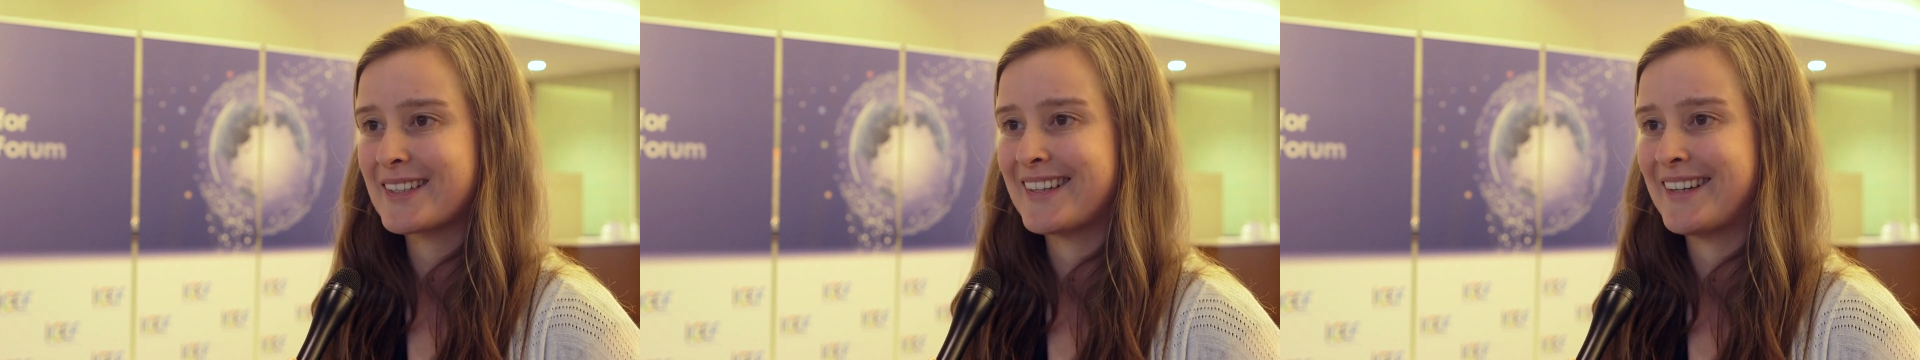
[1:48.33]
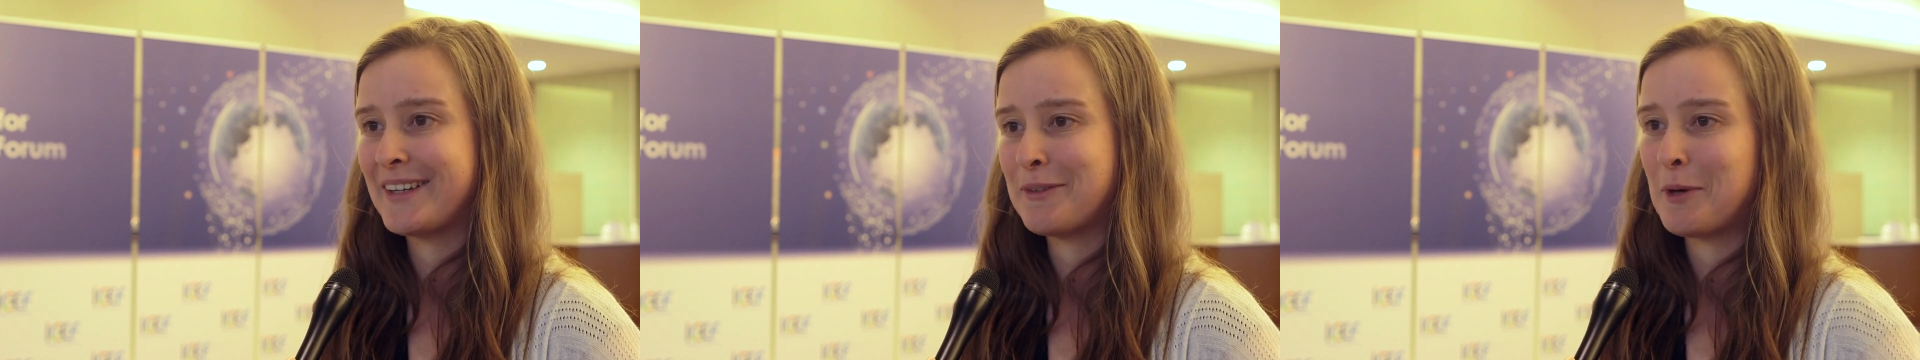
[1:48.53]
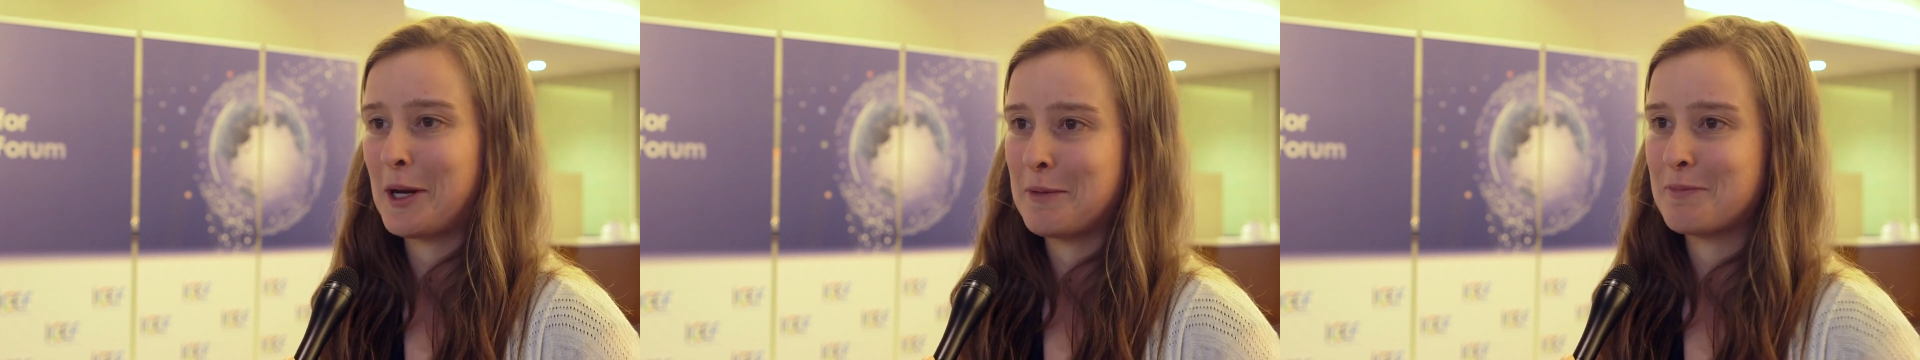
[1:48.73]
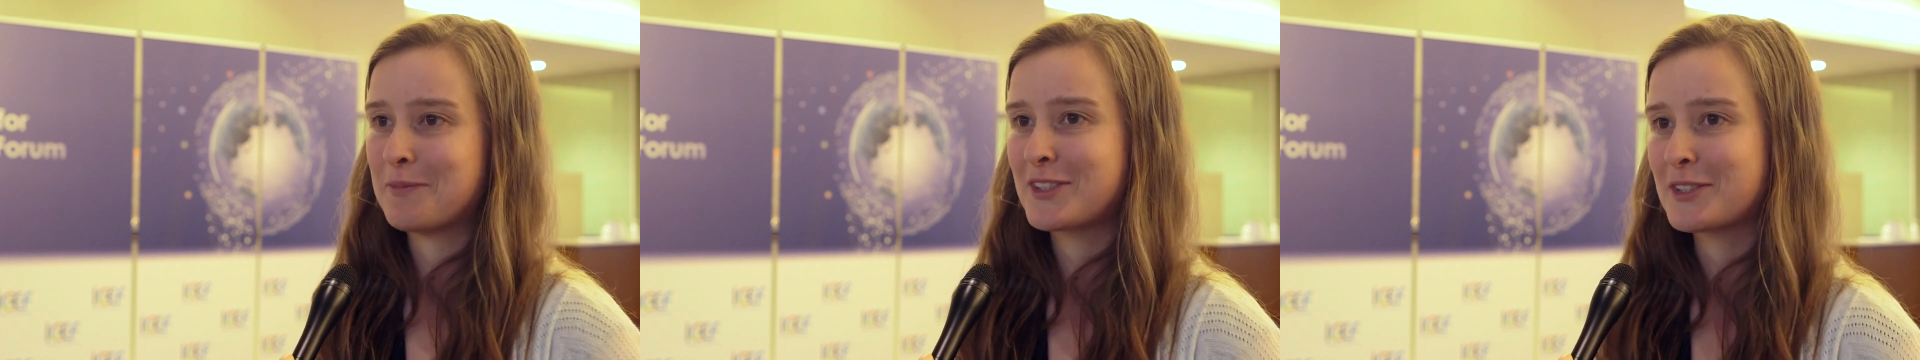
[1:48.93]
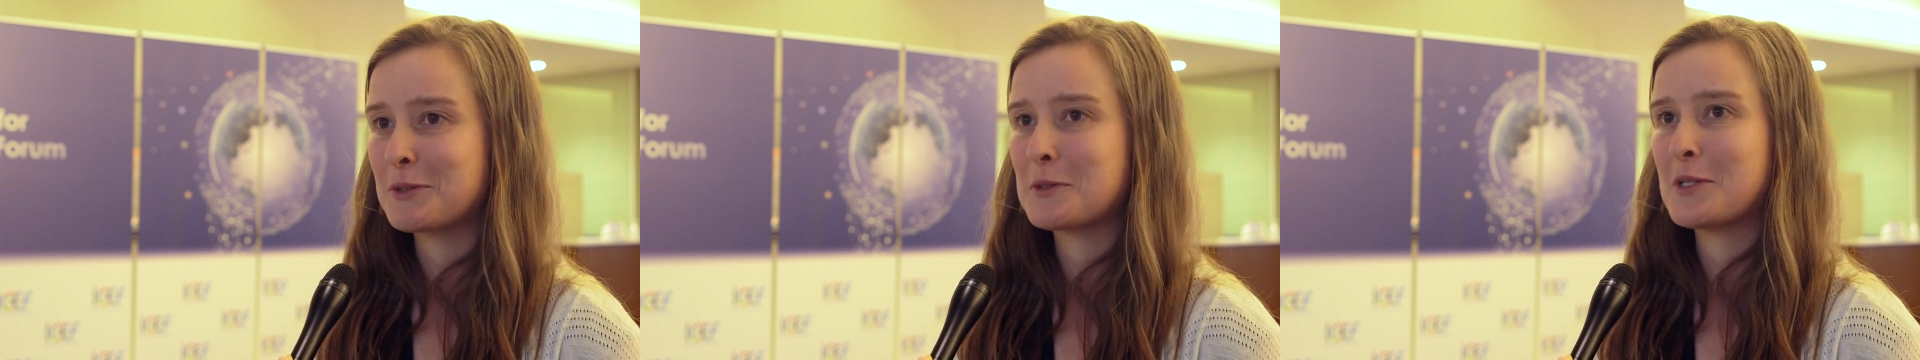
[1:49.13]
I'm
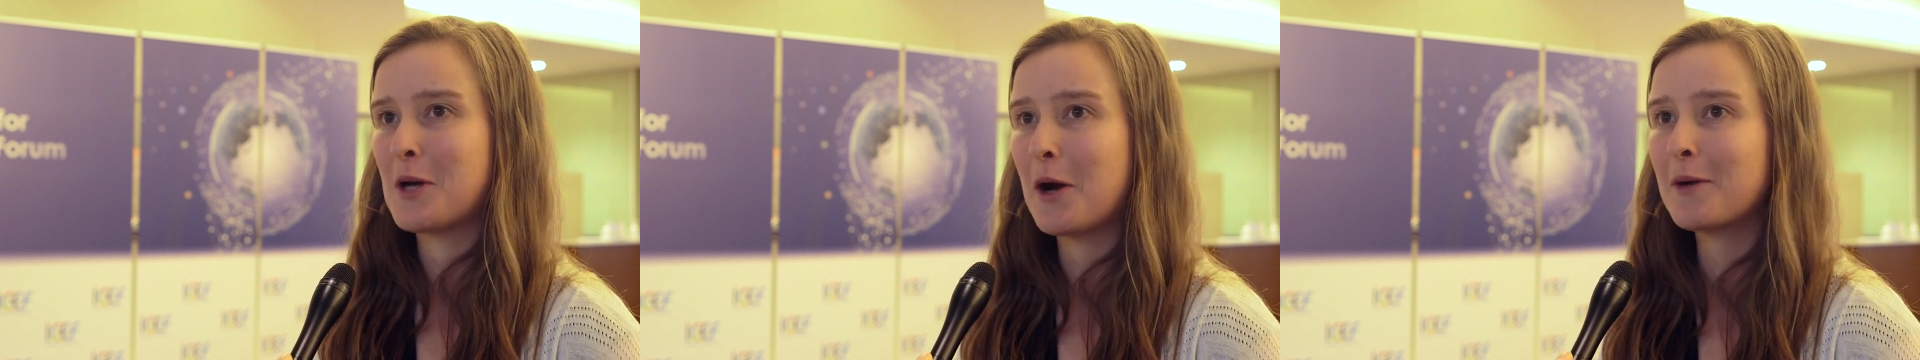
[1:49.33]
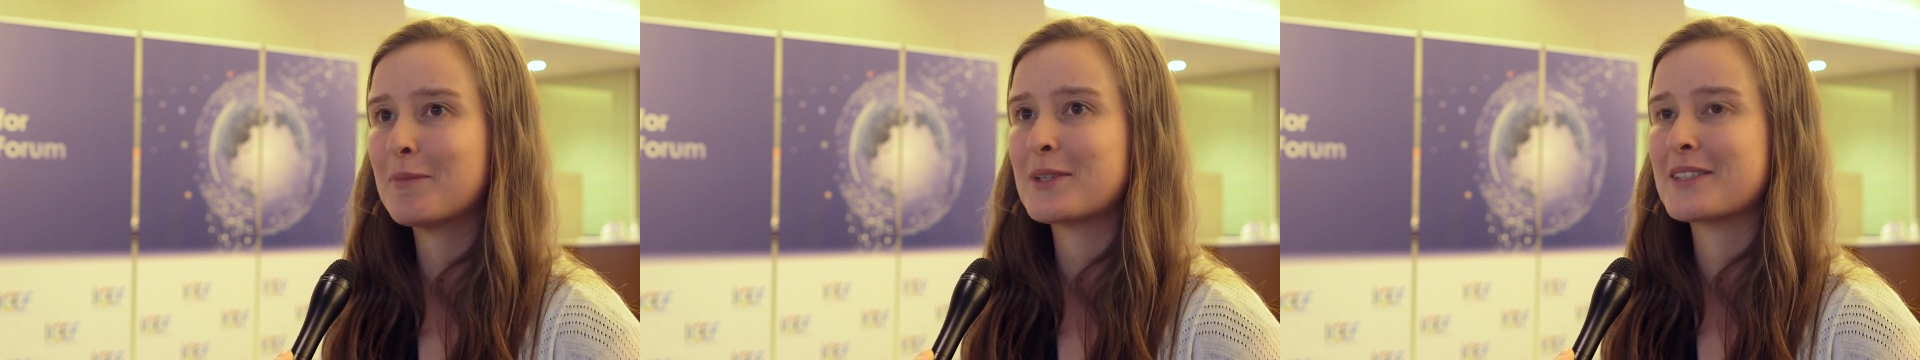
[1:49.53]
still young,